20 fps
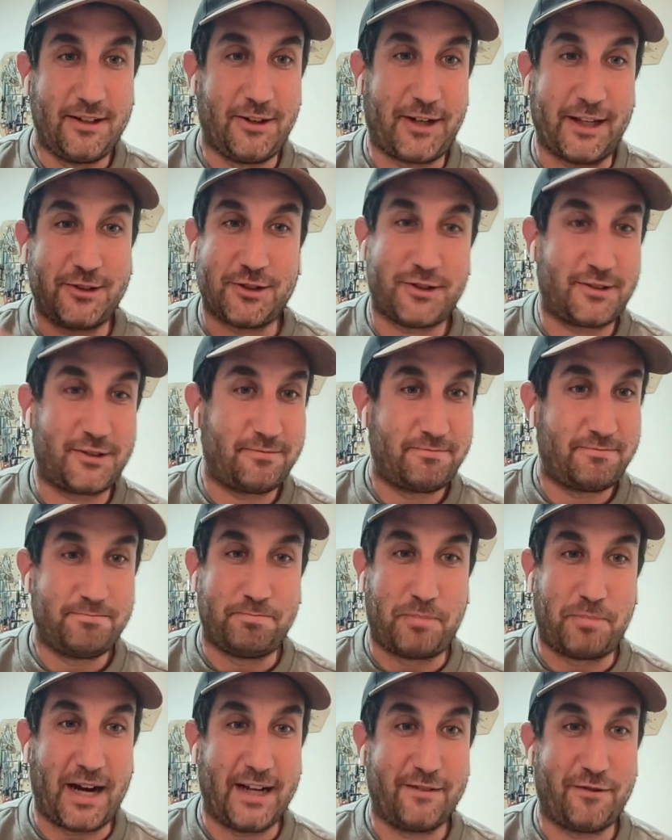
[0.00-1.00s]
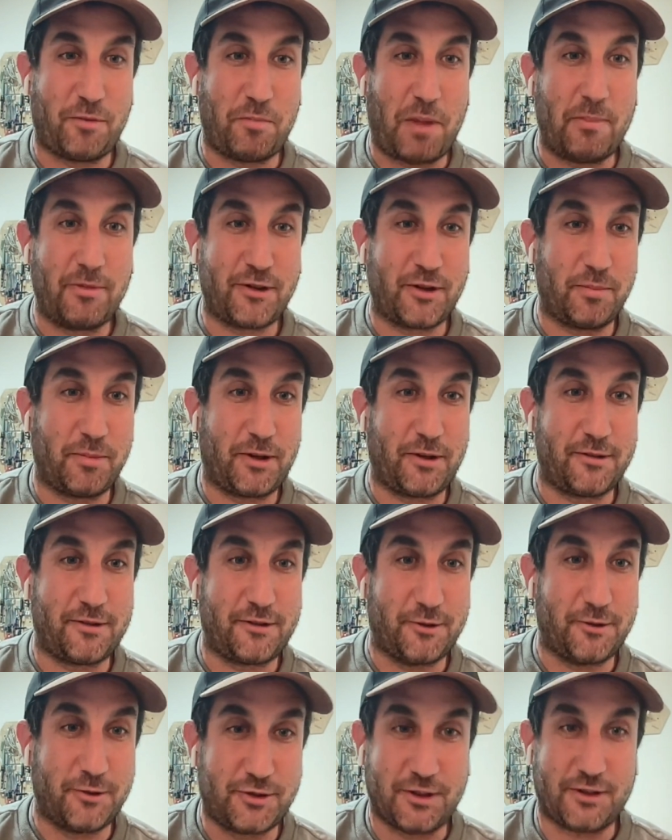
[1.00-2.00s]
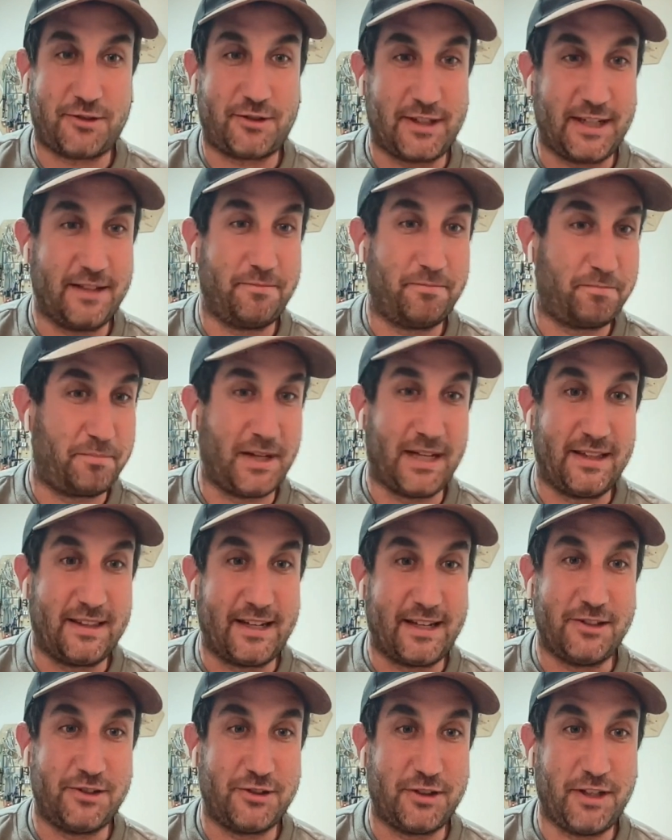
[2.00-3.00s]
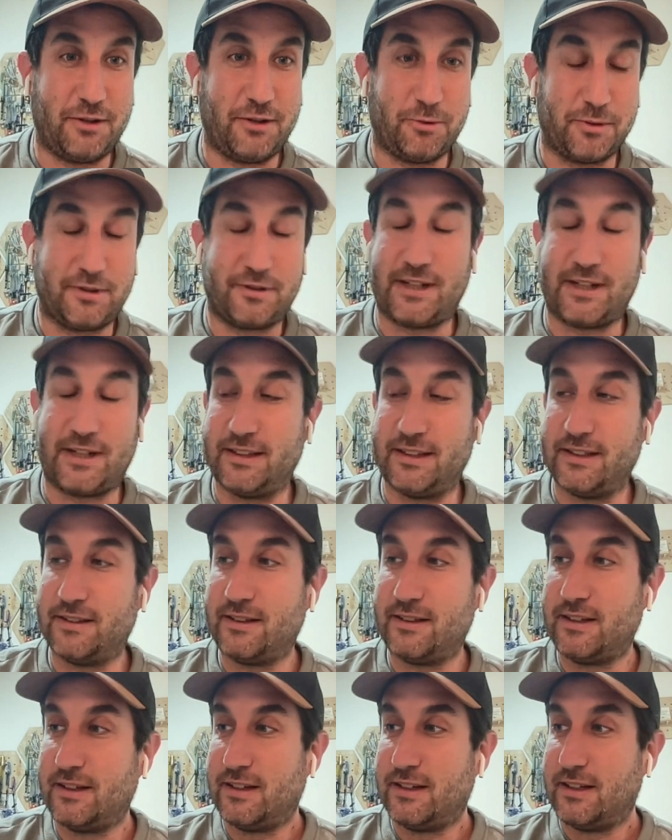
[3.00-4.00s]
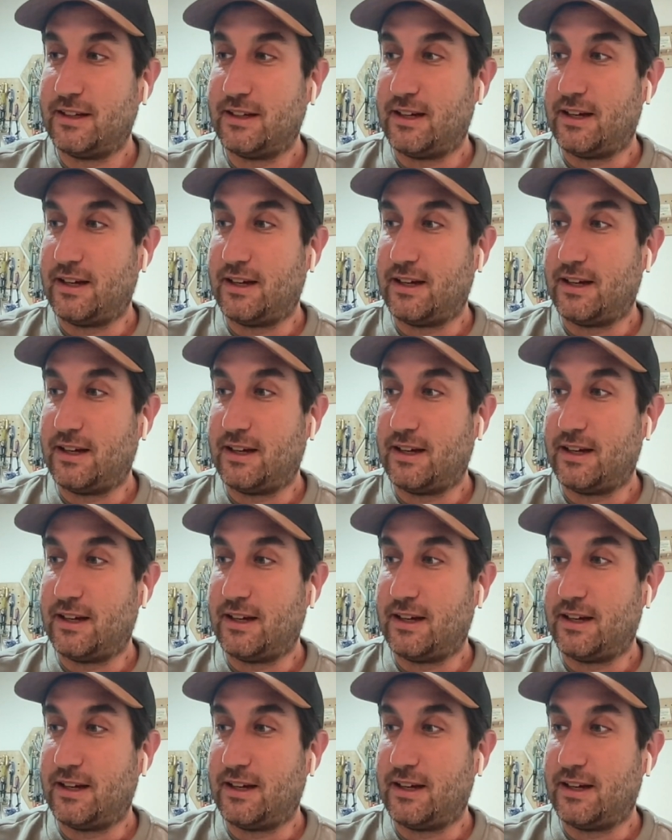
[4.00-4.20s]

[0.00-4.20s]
You cannot just buy it from Amazon because you just the engineer who designed it.